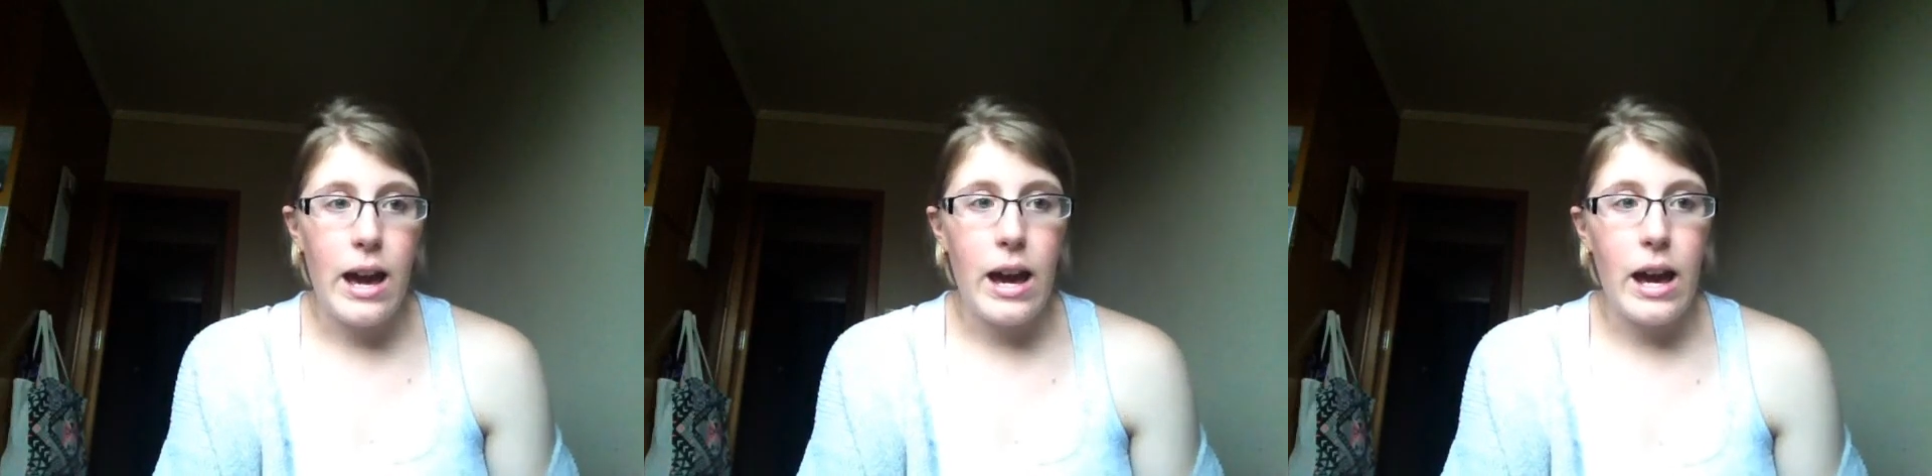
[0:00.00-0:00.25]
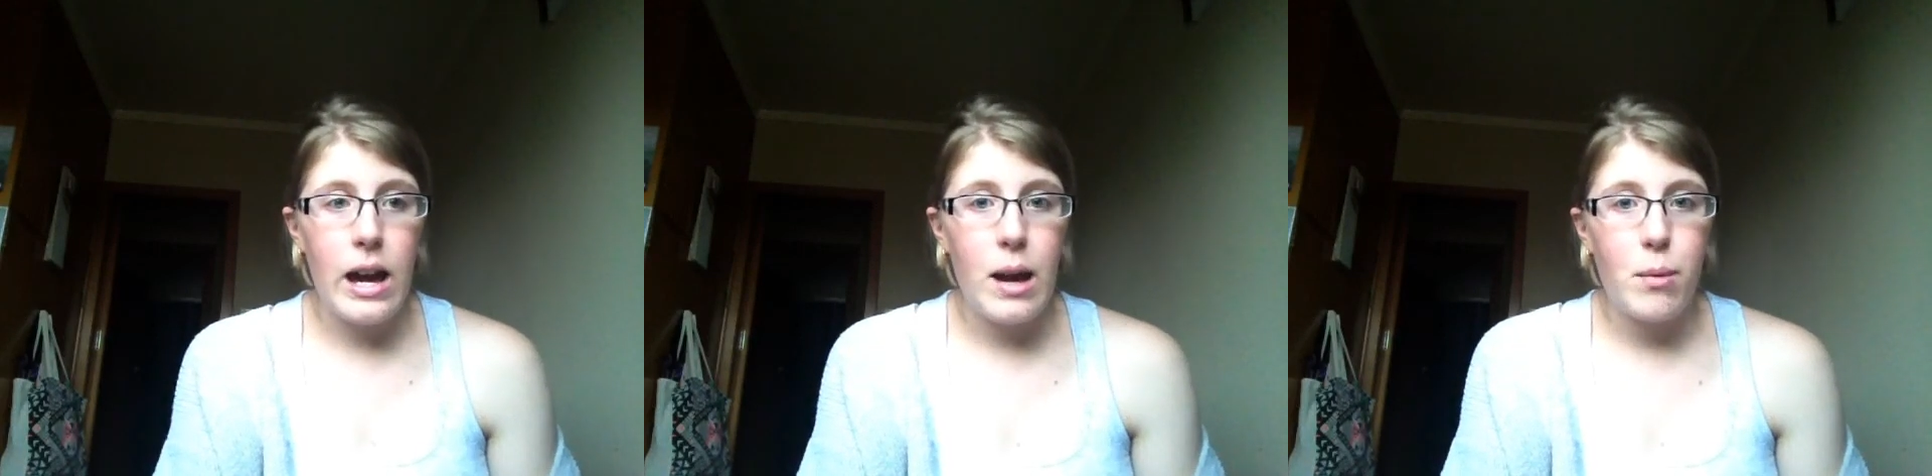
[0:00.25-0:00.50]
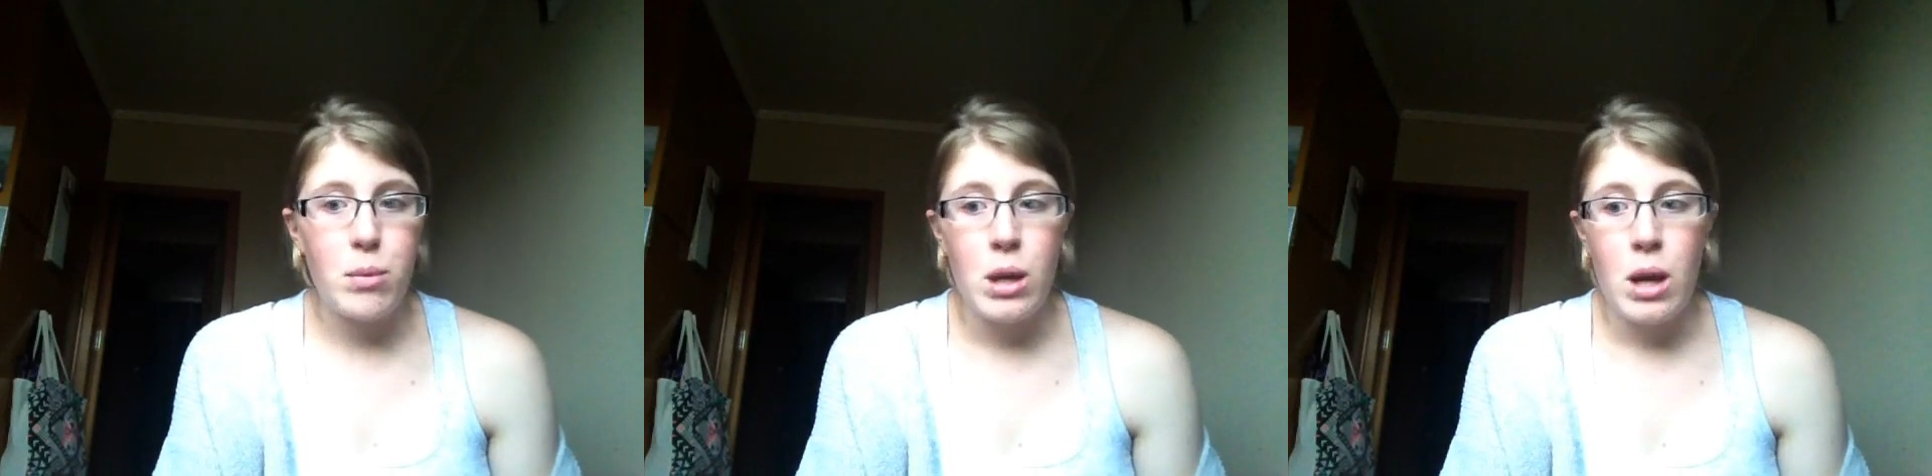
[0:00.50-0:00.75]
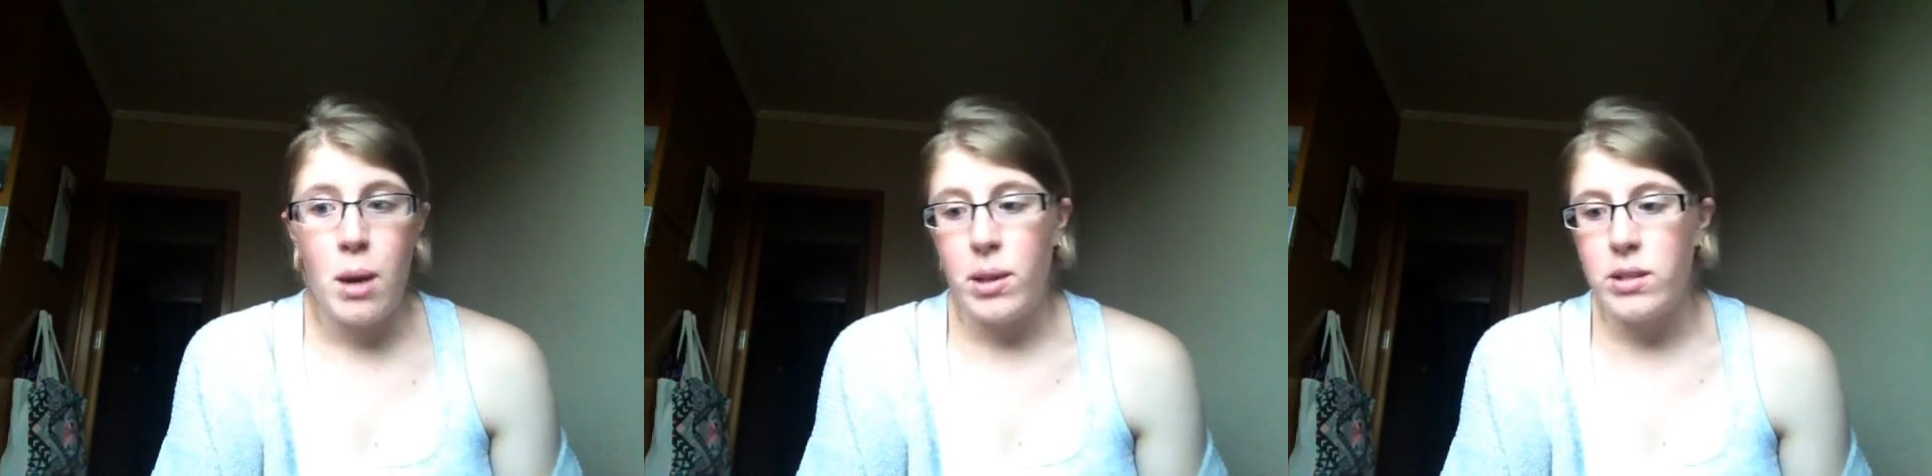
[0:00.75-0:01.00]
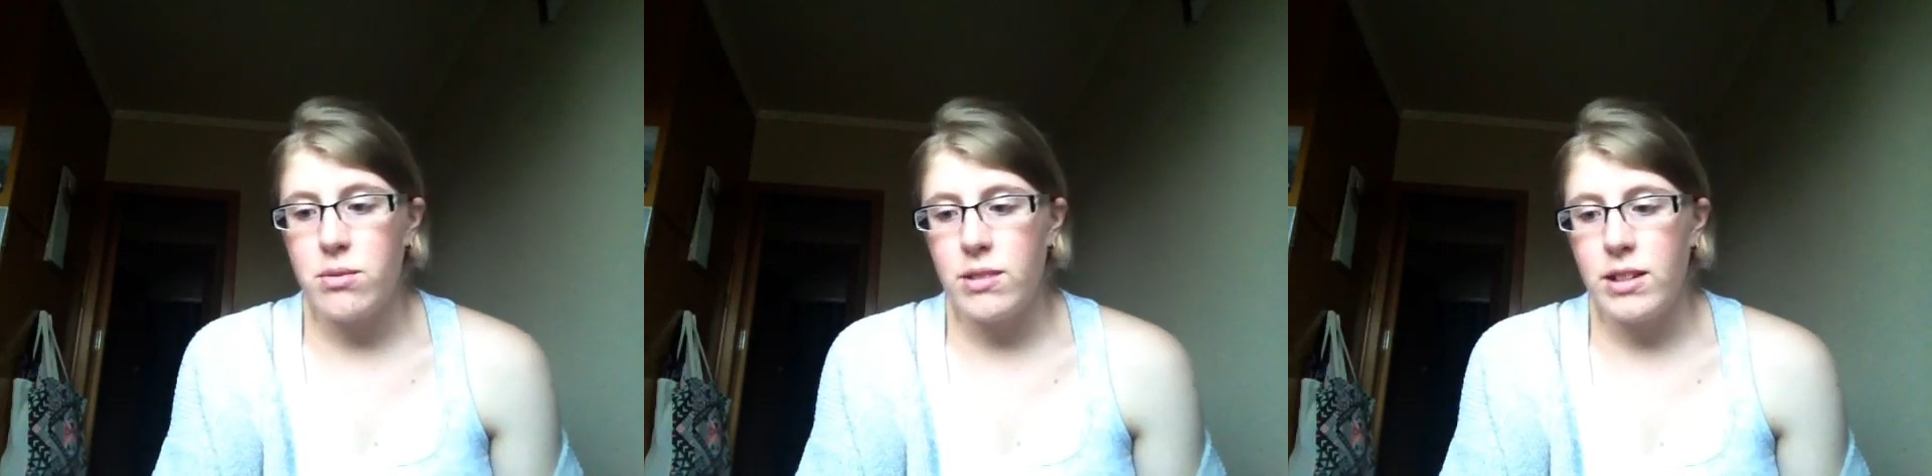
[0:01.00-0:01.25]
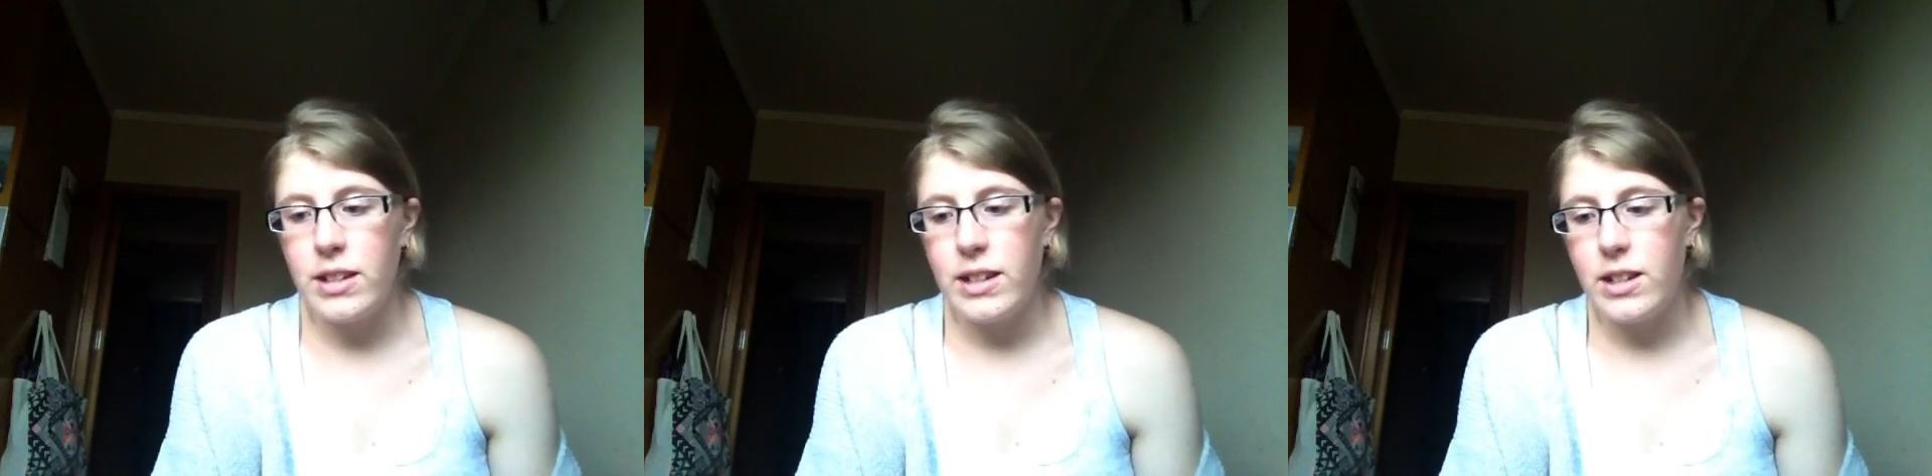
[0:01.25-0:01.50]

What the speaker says: But it's really